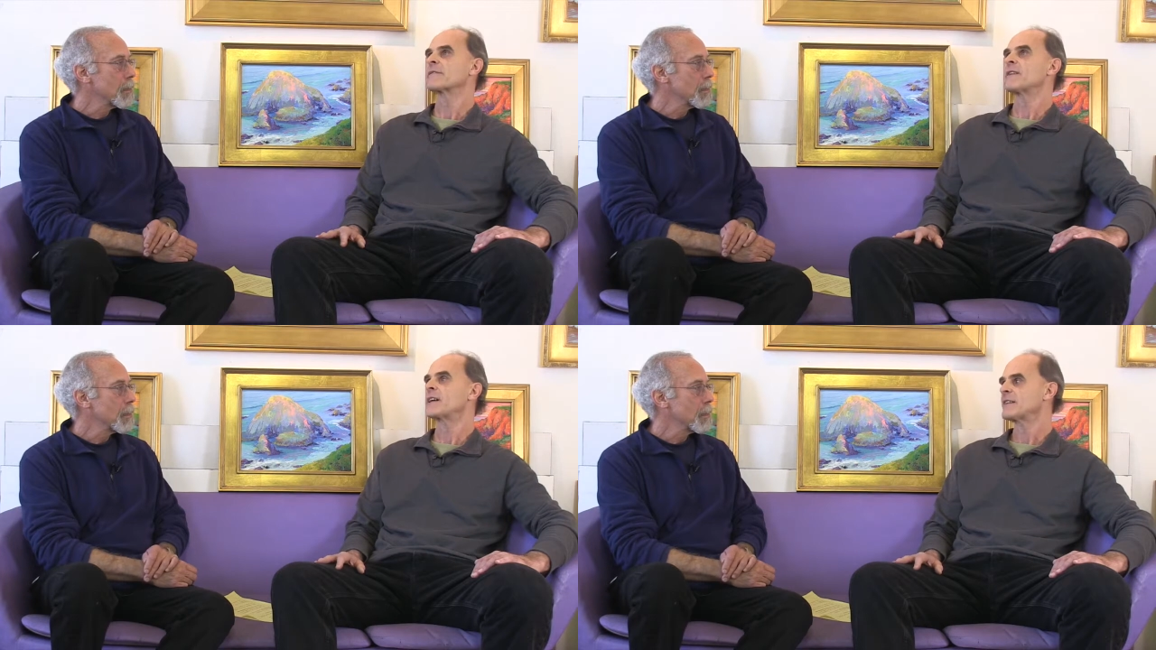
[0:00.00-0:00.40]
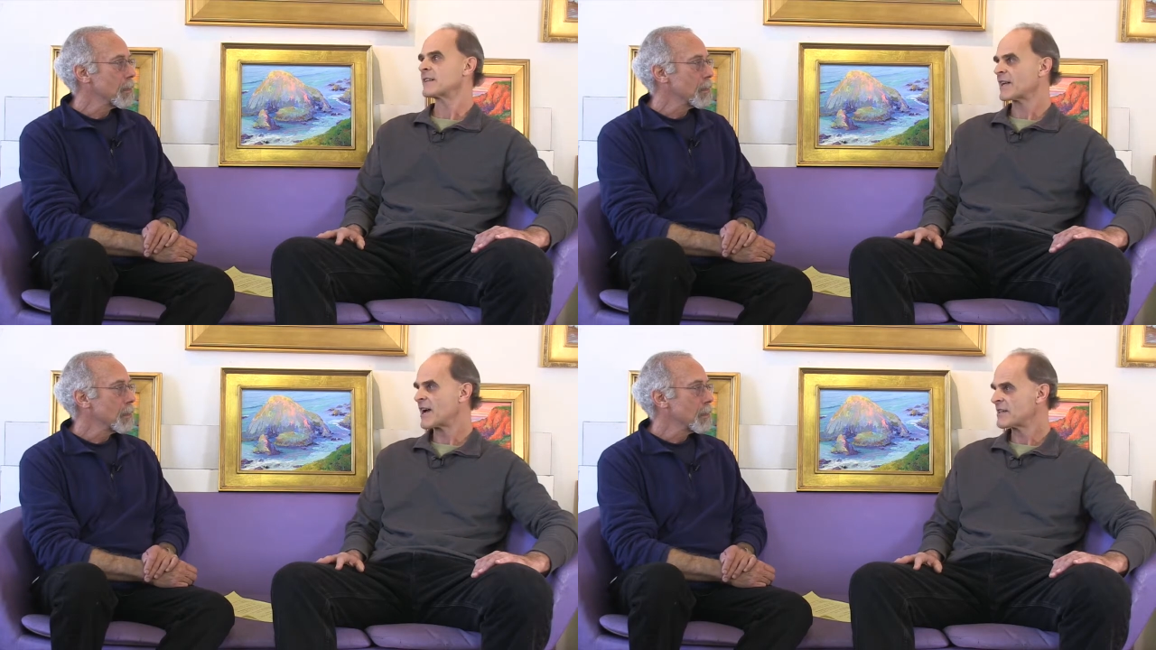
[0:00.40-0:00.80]
Speaker 1: finding
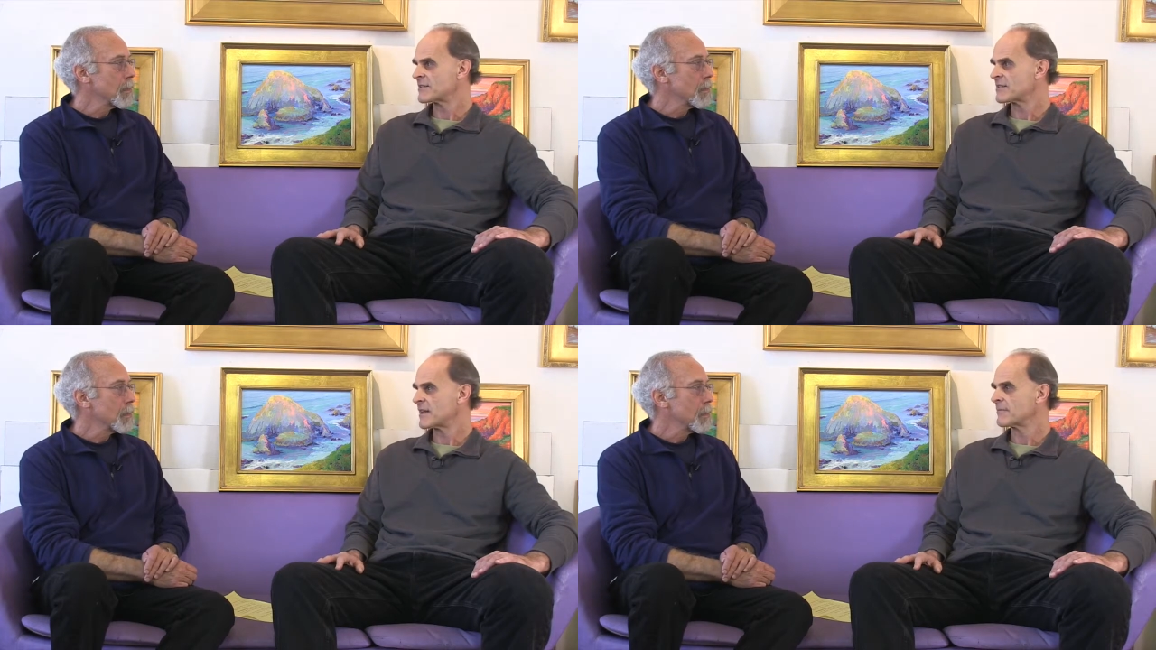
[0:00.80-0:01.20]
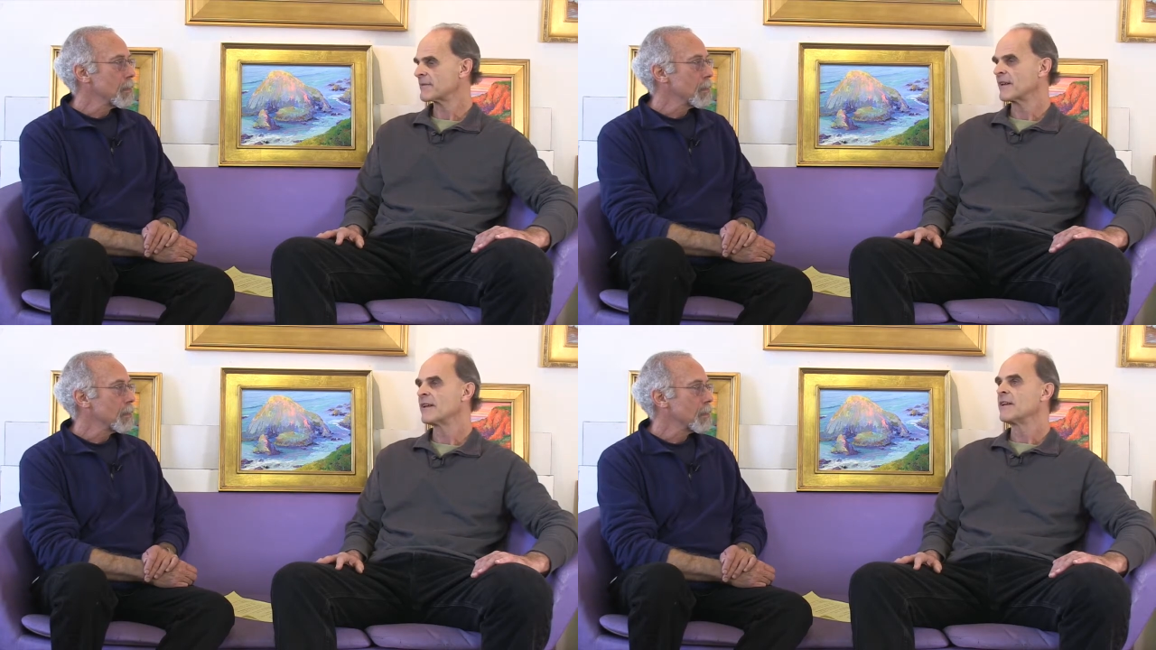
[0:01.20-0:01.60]
a concept.
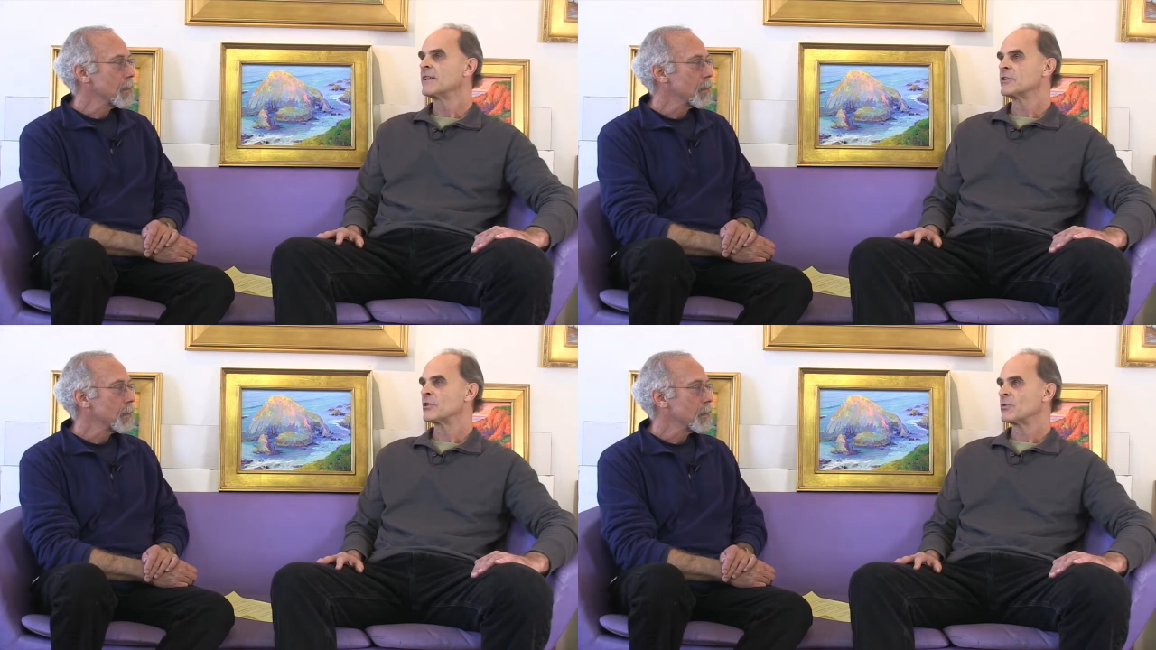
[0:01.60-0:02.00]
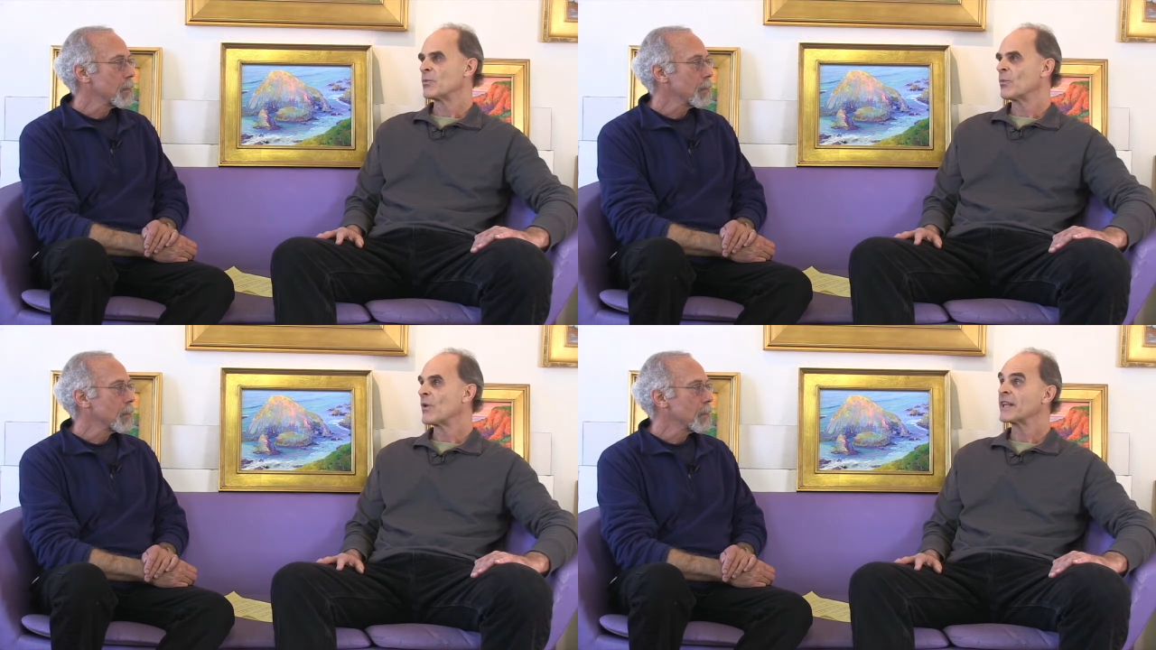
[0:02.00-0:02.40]
You know,
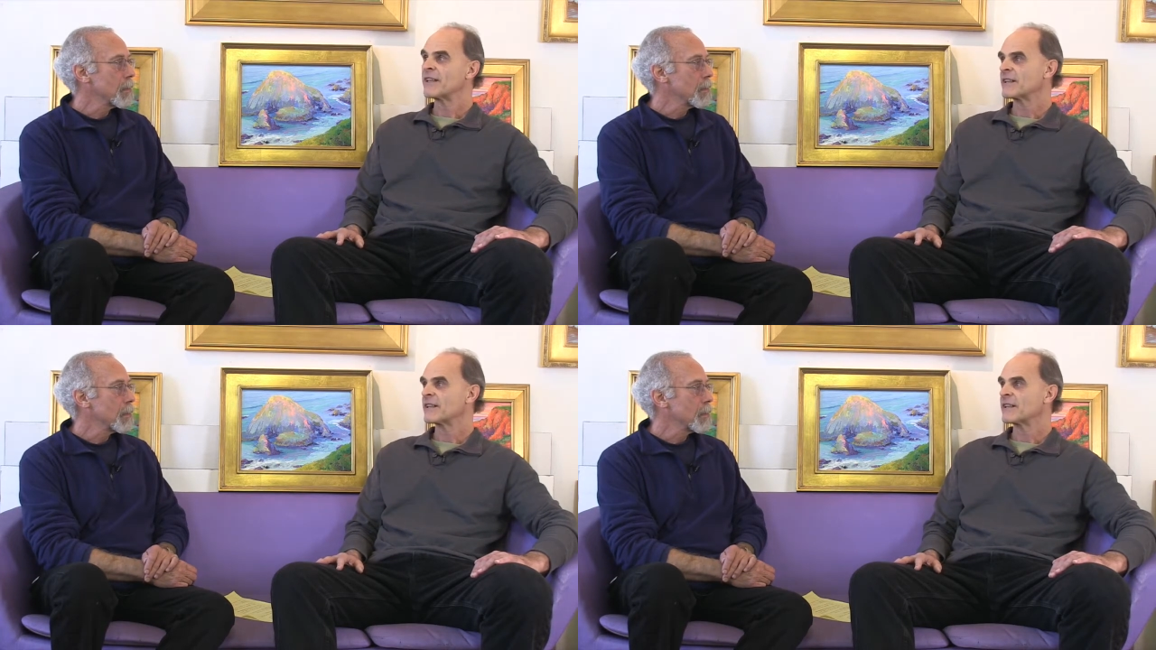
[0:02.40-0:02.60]
what